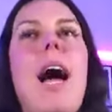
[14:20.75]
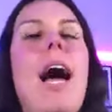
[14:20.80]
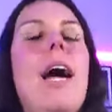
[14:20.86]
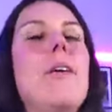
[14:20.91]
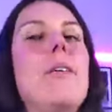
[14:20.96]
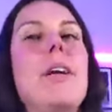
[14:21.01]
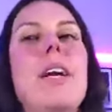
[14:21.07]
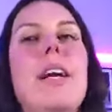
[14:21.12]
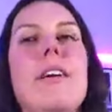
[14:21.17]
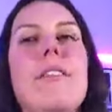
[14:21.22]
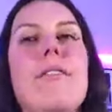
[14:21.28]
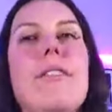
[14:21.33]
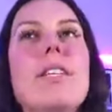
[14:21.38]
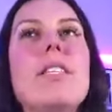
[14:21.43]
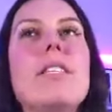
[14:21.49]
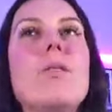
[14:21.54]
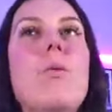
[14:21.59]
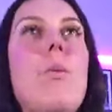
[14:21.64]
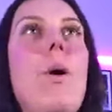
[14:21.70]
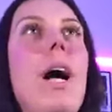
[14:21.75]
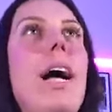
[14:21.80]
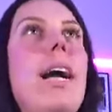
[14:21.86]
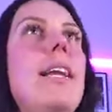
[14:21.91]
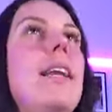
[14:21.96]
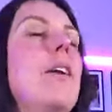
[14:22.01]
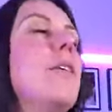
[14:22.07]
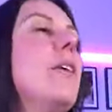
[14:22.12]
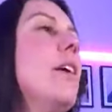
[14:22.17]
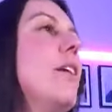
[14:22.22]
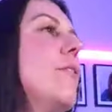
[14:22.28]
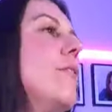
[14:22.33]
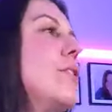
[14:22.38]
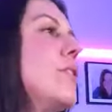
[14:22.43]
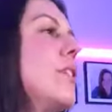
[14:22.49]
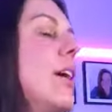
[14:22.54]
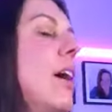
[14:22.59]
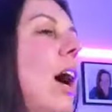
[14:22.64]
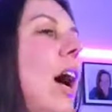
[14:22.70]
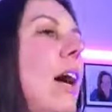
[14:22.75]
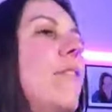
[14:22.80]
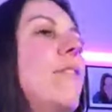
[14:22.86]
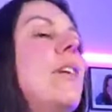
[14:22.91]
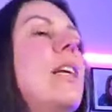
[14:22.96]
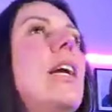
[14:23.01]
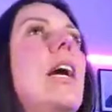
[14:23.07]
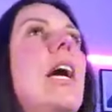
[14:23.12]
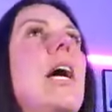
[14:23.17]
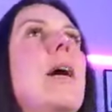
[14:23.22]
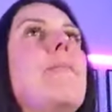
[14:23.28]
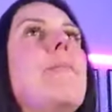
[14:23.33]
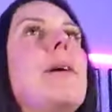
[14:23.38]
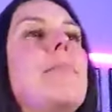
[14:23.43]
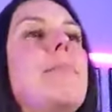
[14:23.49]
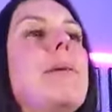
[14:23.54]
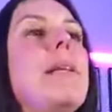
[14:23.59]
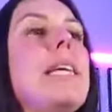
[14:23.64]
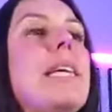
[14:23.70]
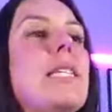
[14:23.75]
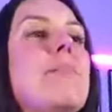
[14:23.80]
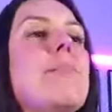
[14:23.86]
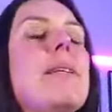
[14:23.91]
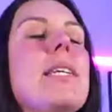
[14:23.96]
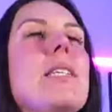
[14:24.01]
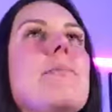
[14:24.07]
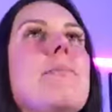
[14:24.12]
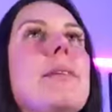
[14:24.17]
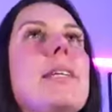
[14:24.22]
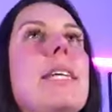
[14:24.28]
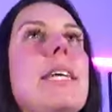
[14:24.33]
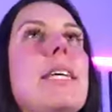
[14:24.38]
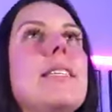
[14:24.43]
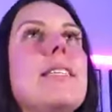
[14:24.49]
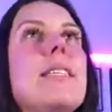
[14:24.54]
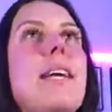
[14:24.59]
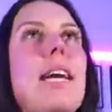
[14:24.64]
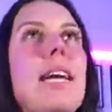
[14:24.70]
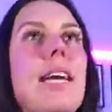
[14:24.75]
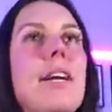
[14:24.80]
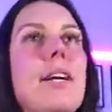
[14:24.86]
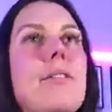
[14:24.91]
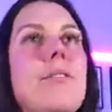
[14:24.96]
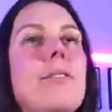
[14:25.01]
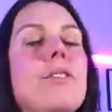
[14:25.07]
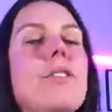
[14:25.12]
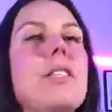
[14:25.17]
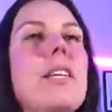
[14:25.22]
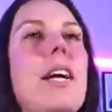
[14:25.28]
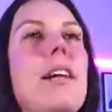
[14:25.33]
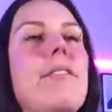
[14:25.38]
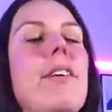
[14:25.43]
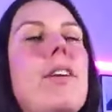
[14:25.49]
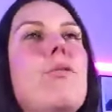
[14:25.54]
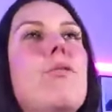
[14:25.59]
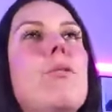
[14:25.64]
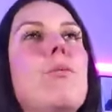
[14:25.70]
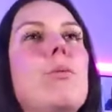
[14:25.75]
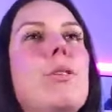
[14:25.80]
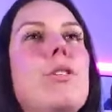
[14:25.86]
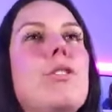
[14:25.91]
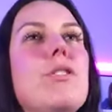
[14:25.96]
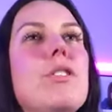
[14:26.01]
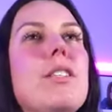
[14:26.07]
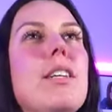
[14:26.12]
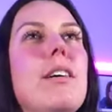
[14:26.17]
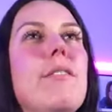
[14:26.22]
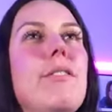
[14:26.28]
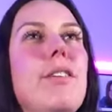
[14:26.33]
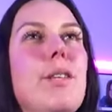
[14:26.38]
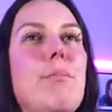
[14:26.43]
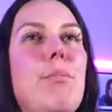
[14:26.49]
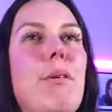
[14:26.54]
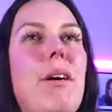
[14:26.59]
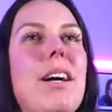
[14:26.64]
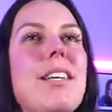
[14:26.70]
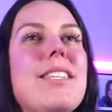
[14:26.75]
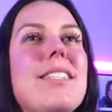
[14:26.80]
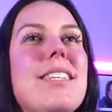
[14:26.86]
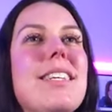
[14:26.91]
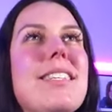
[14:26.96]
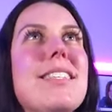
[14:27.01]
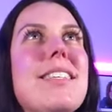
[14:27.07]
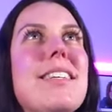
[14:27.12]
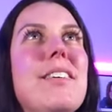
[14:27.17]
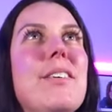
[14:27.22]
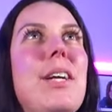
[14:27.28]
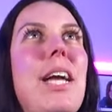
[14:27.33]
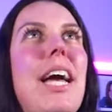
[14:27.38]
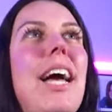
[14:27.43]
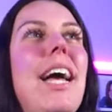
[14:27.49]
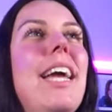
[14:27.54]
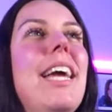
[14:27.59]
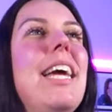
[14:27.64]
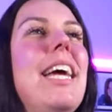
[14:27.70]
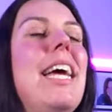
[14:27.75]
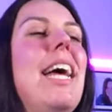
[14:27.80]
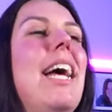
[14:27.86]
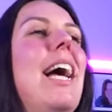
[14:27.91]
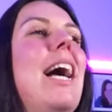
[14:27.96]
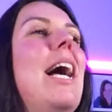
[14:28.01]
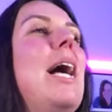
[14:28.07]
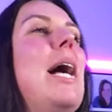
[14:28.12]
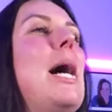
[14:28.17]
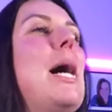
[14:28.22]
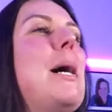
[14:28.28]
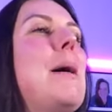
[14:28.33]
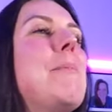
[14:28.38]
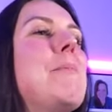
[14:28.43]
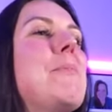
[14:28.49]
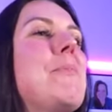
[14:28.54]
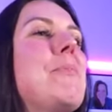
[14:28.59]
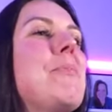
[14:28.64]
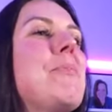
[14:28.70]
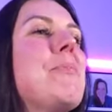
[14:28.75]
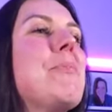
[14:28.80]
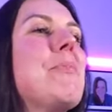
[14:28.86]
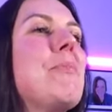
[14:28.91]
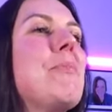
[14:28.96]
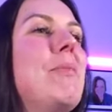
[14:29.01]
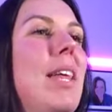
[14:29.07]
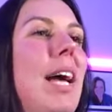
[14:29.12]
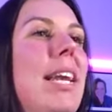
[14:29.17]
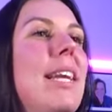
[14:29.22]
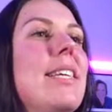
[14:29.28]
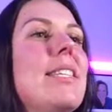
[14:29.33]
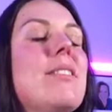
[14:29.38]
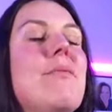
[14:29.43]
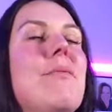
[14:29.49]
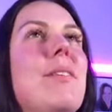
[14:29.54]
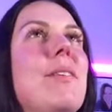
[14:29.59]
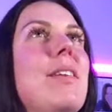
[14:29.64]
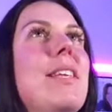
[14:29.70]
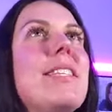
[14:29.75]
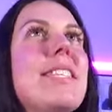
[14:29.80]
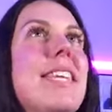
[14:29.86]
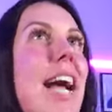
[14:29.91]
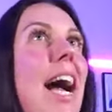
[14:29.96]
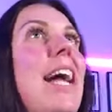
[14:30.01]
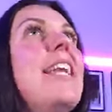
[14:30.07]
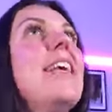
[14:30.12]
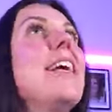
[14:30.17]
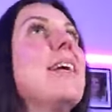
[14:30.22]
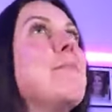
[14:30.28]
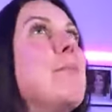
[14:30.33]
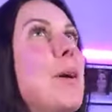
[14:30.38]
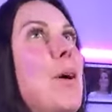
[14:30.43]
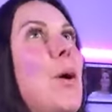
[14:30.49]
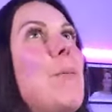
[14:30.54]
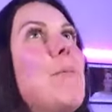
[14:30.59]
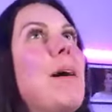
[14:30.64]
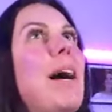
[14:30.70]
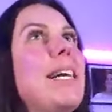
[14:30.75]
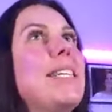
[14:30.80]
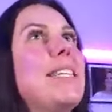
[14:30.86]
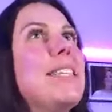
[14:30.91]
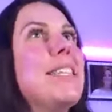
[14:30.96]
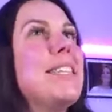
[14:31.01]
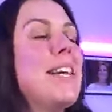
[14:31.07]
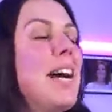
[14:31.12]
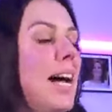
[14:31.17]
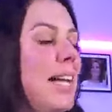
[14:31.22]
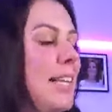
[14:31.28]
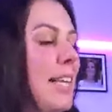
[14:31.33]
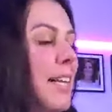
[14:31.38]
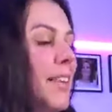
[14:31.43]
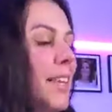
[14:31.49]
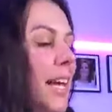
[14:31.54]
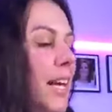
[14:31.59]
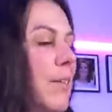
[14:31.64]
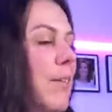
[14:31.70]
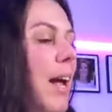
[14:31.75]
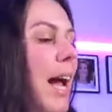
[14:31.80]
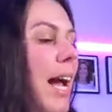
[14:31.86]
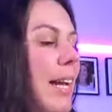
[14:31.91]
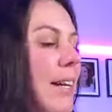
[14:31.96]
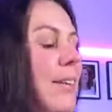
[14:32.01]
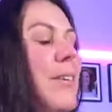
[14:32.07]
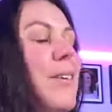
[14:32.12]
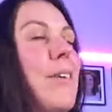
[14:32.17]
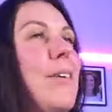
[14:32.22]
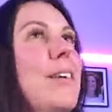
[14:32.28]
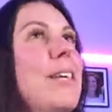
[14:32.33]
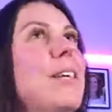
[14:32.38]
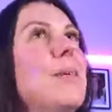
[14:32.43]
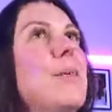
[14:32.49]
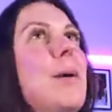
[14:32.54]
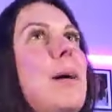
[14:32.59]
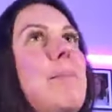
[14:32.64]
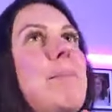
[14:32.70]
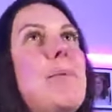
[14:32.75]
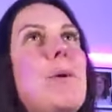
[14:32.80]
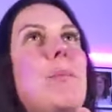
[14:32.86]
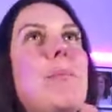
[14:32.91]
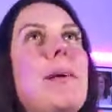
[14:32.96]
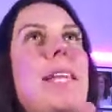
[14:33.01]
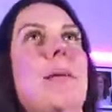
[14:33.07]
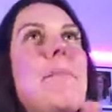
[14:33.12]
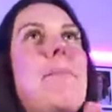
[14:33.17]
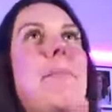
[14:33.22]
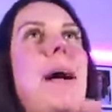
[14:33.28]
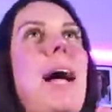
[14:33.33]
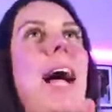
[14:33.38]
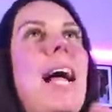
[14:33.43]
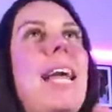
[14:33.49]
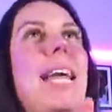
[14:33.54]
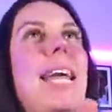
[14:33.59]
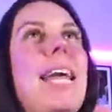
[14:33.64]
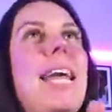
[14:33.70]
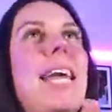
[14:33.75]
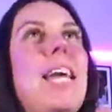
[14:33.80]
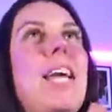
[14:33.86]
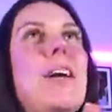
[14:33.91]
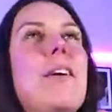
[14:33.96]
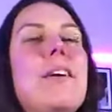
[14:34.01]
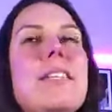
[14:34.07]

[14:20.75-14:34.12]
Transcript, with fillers: I don't care if it's the wine. I don't care if it's the coffee. But please, please, please take care of yourself and reward yourself in the process. Okay. Um, that is, it's kind of we're going back to the toddler thing, right? Oh, you went poopy the potty.